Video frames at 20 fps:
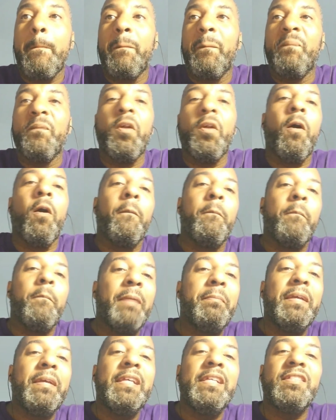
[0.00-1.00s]
No,
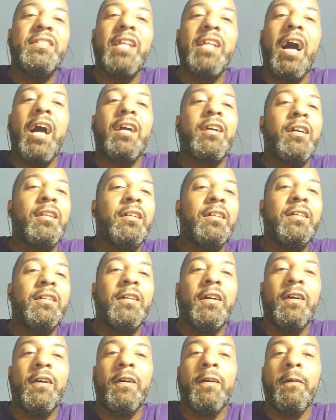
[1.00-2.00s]
maybe he's not going
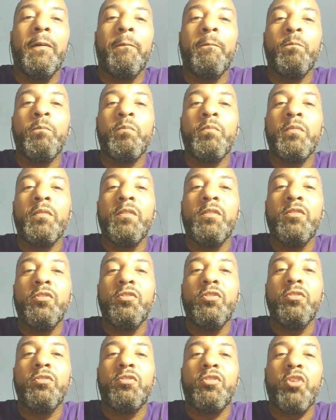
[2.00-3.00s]
to,
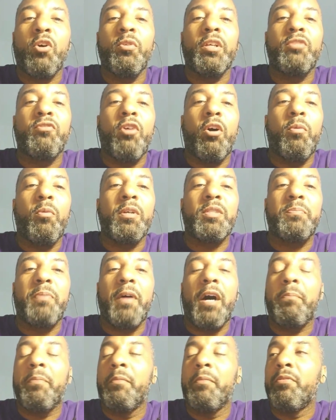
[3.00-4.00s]
Tony Crow, what's
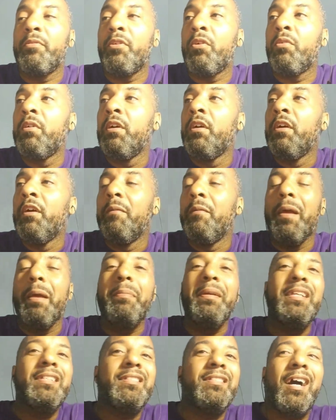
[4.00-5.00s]
popping, bro?
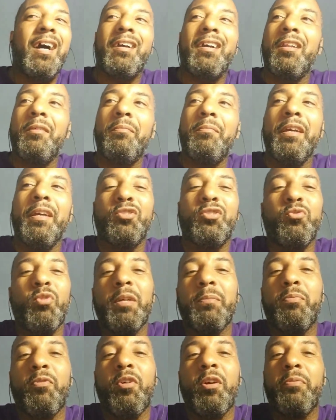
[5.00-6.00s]
Maybe he's not going to be a
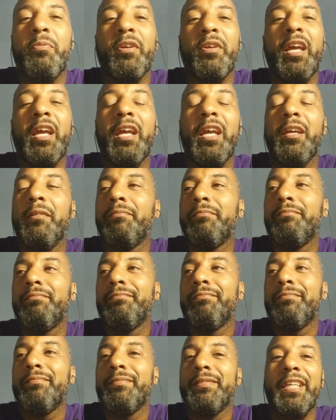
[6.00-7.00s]
20-point per game
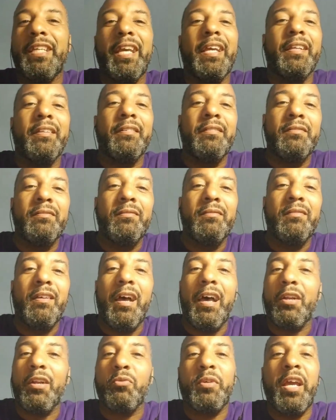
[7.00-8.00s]
kid.
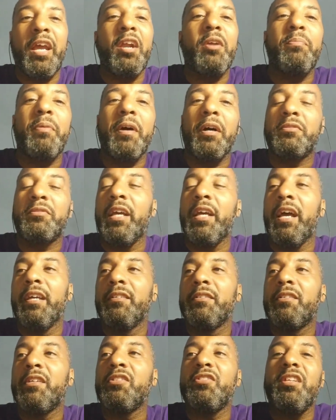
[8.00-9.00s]
I don't care about that
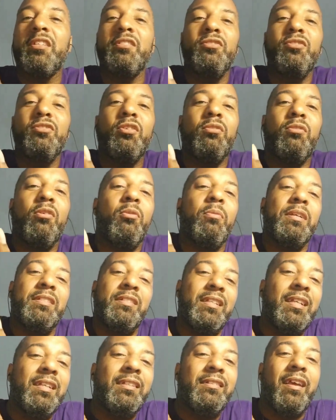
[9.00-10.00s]
because you don't always
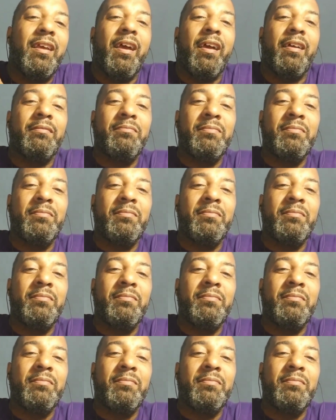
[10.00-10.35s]
need that.